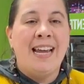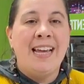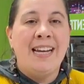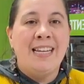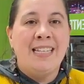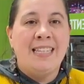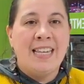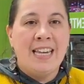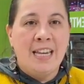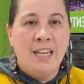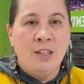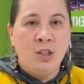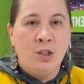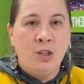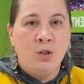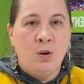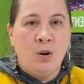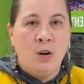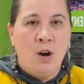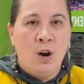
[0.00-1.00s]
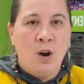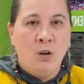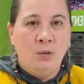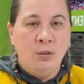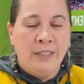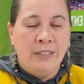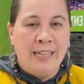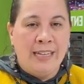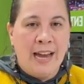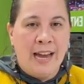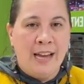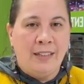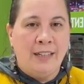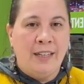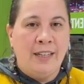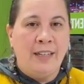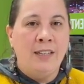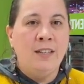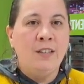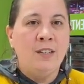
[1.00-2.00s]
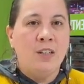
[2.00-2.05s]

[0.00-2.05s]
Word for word: It is in-store only, Ellen.